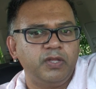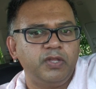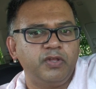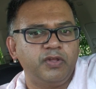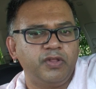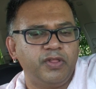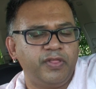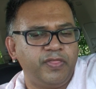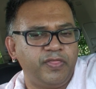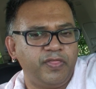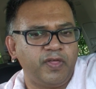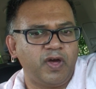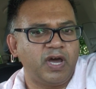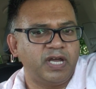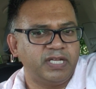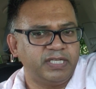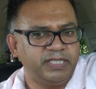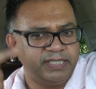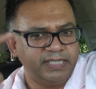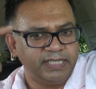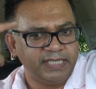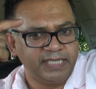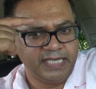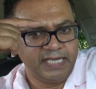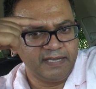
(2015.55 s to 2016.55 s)
Your
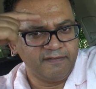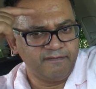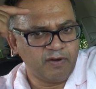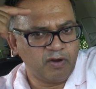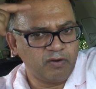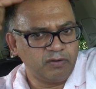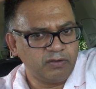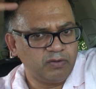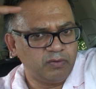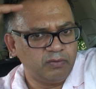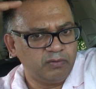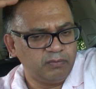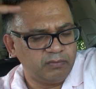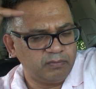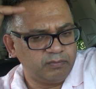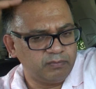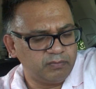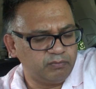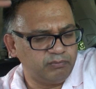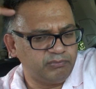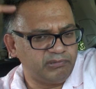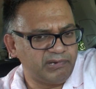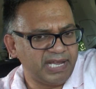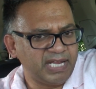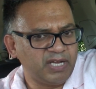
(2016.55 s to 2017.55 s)
thoughts give out
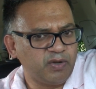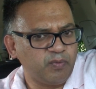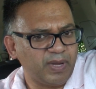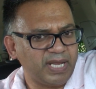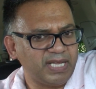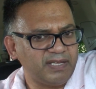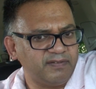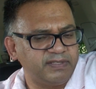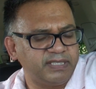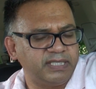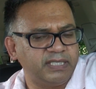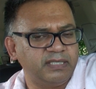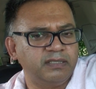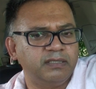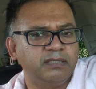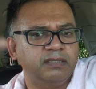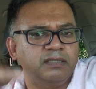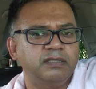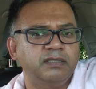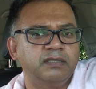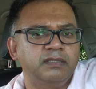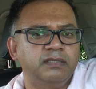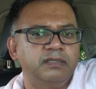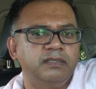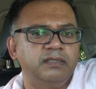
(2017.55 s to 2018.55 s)
brain waves.
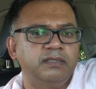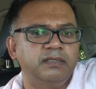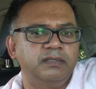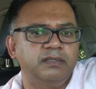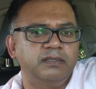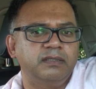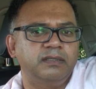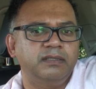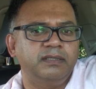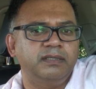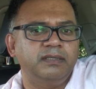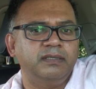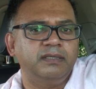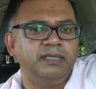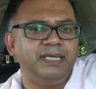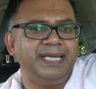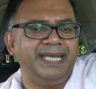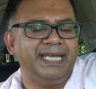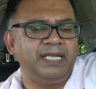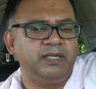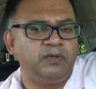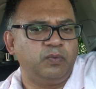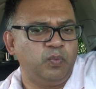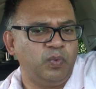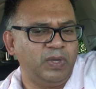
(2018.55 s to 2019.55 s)

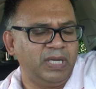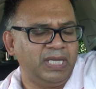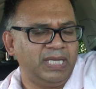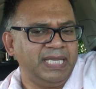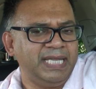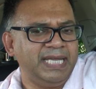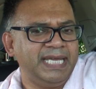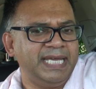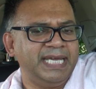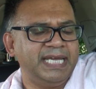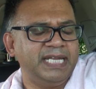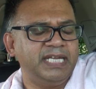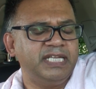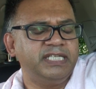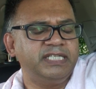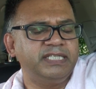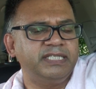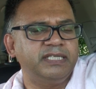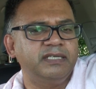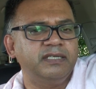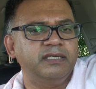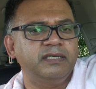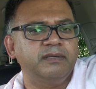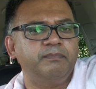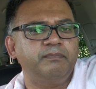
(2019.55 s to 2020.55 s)
It will hit
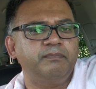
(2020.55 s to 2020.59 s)
its